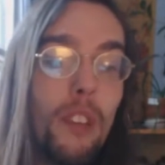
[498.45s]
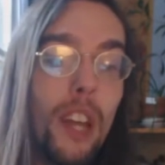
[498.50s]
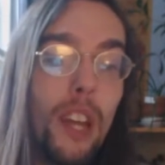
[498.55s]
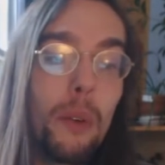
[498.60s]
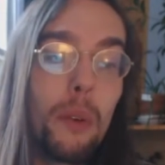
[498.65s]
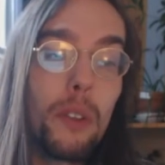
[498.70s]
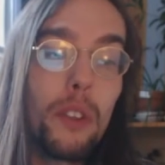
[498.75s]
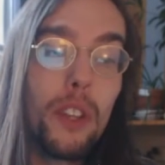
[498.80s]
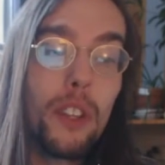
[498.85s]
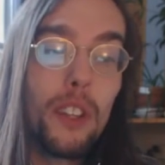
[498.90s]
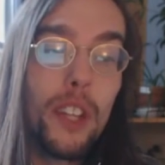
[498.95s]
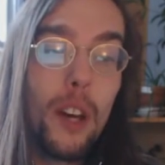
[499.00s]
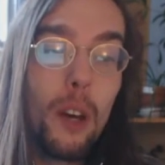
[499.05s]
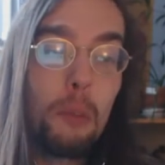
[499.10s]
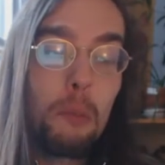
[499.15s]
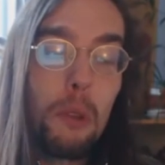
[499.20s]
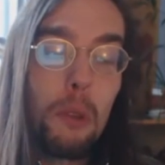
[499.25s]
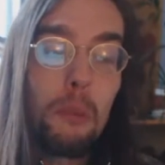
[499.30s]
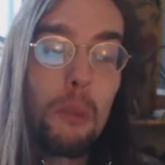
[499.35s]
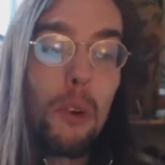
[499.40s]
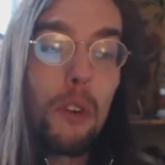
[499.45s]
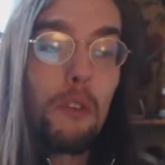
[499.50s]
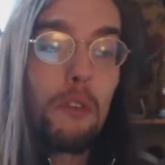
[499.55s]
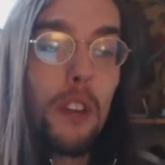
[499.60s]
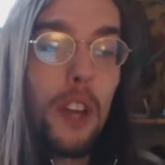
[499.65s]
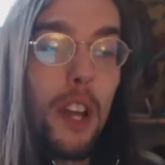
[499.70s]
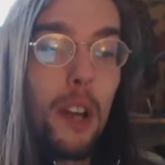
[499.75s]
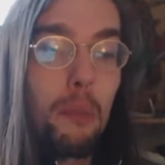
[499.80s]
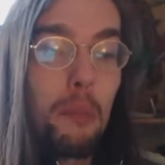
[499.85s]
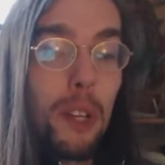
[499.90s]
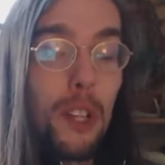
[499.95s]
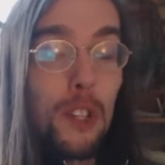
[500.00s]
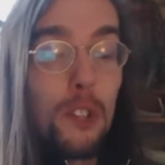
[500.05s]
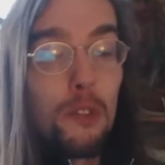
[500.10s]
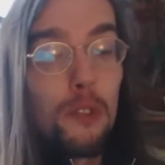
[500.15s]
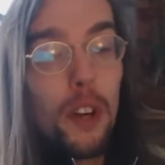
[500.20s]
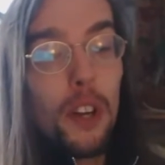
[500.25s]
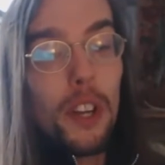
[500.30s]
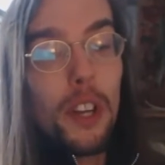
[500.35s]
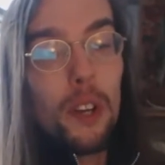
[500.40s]
I would think that would be more fair. But
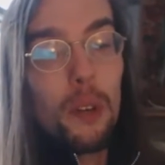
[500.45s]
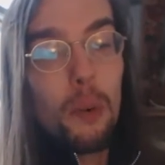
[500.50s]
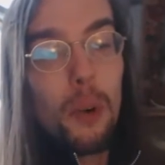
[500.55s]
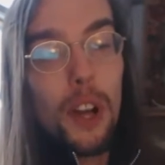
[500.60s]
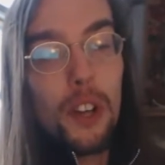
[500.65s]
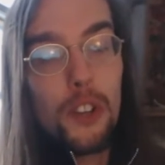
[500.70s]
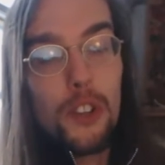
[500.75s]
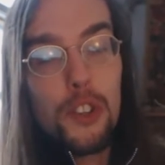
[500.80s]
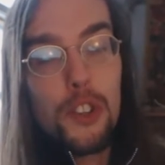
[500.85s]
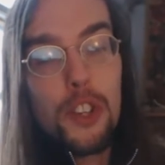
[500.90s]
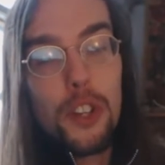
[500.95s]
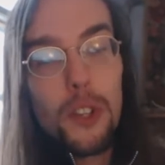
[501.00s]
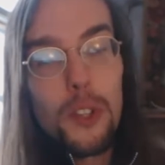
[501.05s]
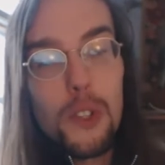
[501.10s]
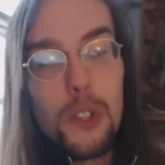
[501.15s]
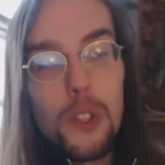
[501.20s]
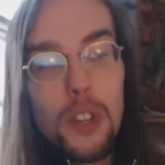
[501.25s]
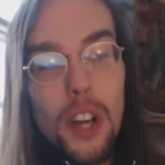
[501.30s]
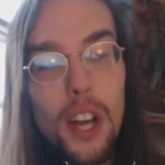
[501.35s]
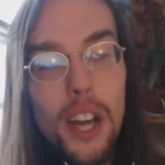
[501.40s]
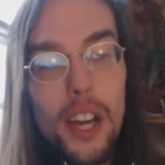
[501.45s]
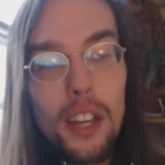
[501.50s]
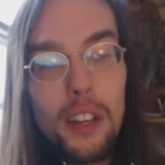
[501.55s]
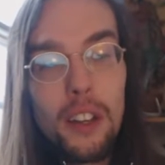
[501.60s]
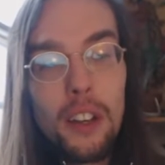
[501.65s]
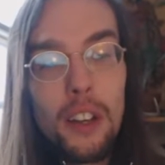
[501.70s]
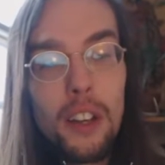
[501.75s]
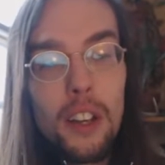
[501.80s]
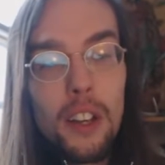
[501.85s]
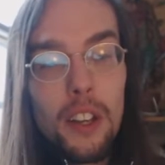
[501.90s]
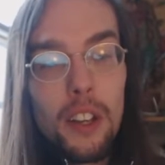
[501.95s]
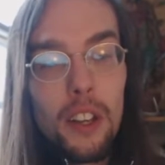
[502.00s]
it's funny to watch Jill Stein